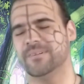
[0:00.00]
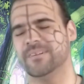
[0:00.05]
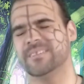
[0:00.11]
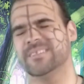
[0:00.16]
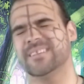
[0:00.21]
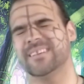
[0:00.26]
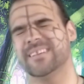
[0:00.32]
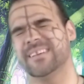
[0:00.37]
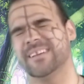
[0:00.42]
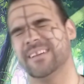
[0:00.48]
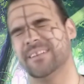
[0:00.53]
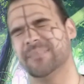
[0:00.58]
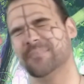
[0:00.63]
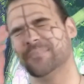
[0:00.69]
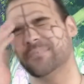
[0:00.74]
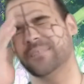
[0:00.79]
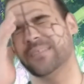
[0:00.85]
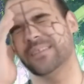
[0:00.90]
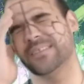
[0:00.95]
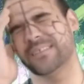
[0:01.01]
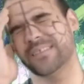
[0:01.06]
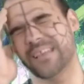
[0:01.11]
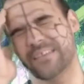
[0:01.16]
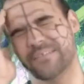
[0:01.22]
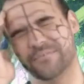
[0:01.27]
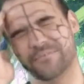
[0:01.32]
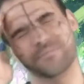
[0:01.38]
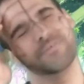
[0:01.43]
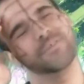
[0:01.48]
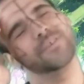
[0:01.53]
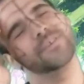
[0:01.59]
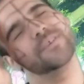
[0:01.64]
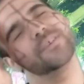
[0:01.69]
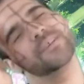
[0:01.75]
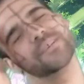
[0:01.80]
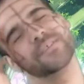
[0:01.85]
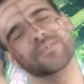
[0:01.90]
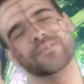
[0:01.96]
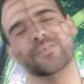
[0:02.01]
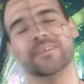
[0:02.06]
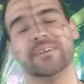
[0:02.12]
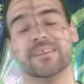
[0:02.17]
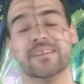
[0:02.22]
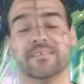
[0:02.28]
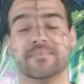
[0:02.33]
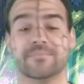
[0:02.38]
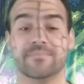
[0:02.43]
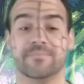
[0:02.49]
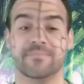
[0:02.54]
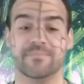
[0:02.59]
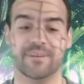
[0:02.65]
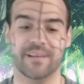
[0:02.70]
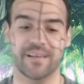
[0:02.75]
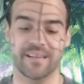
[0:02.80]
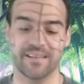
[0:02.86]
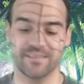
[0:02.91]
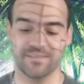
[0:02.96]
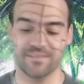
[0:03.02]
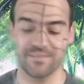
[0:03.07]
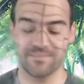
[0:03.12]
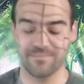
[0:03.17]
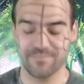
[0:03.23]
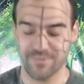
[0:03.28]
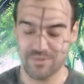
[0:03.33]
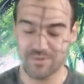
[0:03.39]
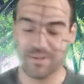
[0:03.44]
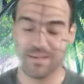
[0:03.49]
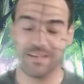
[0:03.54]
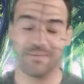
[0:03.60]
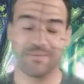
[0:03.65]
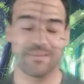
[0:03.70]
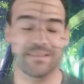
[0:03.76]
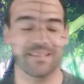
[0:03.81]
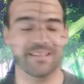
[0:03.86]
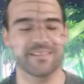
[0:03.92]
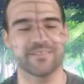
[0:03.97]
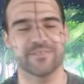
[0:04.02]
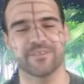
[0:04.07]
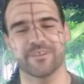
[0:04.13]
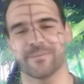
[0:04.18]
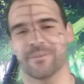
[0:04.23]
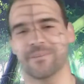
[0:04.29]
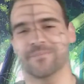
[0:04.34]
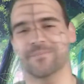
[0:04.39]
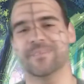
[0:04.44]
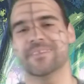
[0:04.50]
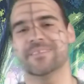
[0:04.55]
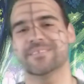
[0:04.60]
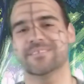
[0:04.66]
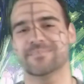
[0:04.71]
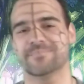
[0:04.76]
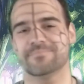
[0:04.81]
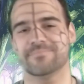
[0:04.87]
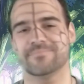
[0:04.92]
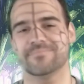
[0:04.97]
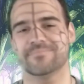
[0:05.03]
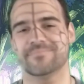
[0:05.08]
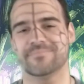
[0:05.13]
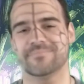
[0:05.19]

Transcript: Once again, it's getting really annoying. And do I even need to look at my face?